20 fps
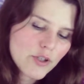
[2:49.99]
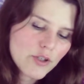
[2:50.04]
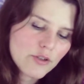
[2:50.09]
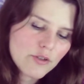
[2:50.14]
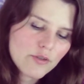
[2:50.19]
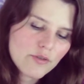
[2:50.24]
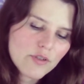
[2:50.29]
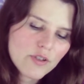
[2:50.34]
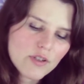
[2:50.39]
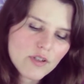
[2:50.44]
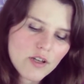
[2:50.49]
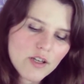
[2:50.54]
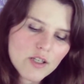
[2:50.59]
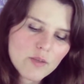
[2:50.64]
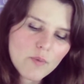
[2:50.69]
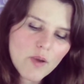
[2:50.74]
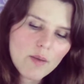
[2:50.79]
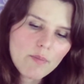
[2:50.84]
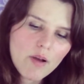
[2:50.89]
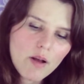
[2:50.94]
Good news is on
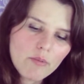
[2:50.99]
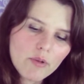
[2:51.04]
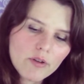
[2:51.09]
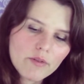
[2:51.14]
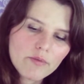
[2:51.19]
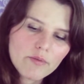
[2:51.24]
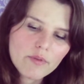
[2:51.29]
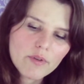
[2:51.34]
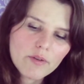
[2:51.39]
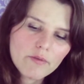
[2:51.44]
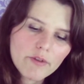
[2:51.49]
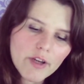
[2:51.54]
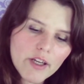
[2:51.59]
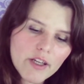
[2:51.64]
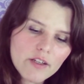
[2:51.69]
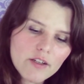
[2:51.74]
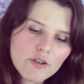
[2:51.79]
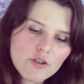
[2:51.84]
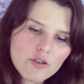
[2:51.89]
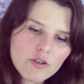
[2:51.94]
its way. Public
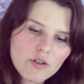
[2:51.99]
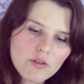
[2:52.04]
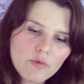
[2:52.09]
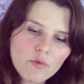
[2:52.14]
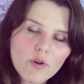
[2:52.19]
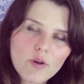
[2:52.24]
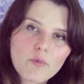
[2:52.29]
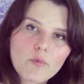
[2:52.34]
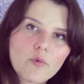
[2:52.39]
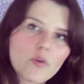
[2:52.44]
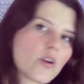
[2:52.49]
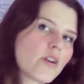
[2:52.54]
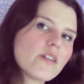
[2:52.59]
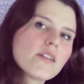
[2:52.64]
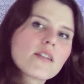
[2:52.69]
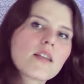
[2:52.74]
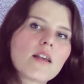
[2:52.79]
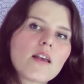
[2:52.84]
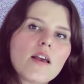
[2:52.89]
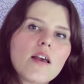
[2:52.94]
recognition or
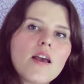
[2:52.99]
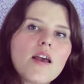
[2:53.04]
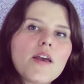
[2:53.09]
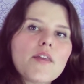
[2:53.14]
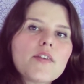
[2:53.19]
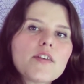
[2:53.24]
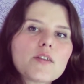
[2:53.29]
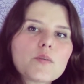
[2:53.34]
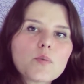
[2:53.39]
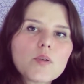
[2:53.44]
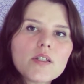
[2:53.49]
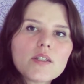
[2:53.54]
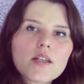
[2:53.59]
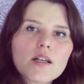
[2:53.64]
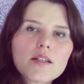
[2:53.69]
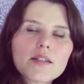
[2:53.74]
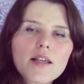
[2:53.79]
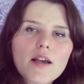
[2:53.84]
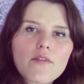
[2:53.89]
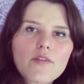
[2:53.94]
awards. This one
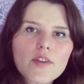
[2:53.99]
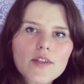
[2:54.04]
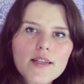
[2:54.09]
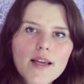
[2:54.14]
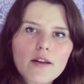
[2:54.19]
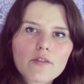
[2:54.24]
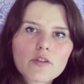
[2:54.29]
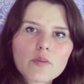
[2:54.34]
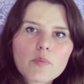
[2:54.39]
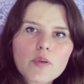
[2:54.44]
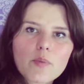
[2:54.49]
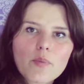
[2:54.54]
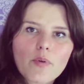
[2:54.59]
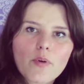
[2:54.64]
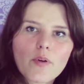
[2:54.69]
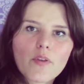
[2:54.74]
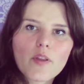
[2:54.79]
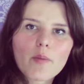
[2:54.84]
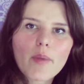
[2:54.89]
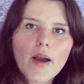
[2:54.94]
does have the
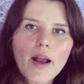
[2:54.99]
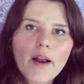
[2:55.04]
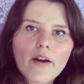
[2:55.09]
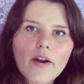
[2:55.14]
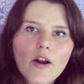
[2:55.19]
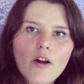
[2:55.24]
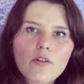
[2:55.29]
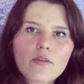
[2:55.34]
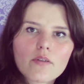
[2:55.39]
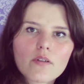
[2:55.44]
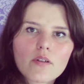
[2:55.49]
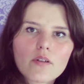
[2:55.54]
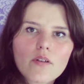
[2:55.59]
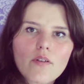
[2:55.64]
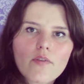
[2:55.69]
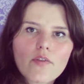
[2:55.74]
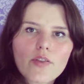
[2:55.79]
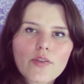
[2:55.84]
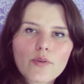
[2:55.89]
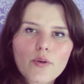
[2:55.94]
townspeople in the background
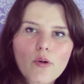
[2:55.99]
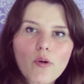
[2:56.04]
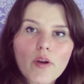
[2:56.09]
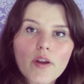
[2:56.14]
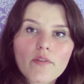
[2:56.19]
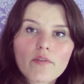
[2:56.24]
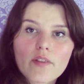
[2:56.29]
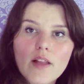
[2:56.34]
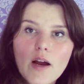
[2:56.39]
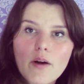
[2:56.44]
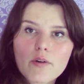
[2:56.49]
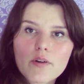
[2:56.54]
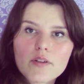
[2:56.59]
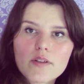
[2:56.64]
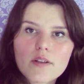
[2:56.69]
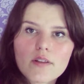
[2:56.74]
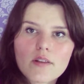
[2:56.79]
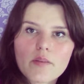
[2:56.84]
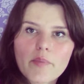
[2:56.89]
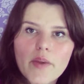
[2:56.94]
of throwing
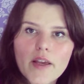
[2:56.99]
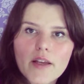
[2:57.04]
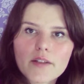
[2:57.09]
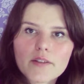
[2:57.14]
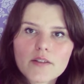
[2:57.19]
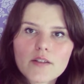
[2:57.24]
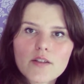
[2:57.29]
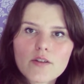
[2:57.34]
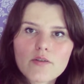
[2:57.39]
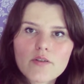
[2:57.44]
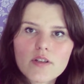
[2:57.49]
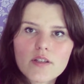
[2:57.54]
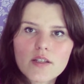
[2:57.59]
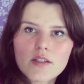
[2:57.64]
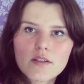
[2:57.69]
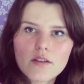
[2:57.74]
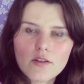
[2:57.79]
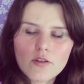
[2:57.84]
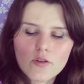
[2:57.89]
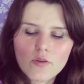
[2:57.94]
flowers at the man. So this
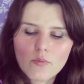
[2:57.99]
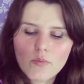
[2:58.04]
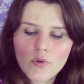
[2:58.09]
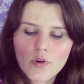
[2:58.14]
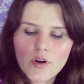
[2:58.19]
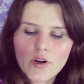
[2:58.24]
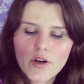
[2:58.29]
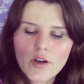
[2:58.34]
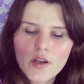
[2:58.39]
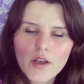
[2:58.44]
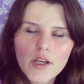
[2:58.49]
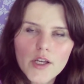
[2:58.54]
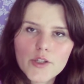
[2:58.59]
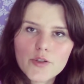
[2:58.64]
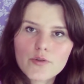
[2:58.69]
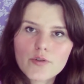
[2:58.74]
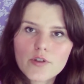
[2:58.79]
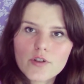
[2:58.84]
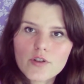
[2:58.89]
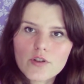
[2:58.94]
is a little more
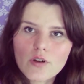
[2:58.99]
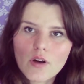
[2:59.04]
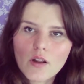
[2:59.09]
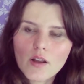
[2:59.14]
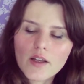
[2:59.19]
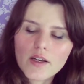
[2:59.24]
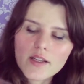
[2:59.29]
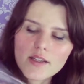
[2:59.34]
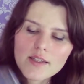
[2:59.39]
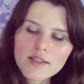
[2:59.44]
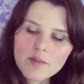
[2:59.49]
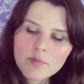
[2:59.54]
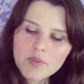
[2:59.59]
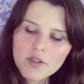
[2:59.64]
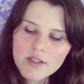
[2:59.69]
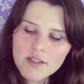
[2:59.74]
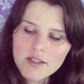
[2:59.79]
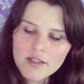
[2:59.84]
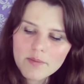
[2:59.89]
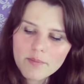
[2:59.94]
traditional in its
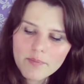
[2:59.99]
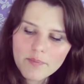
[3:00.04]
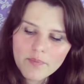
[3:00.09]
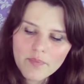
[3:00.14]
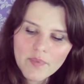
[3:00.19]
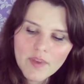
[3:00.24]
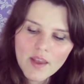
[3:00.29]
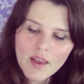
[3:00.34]
symbolism.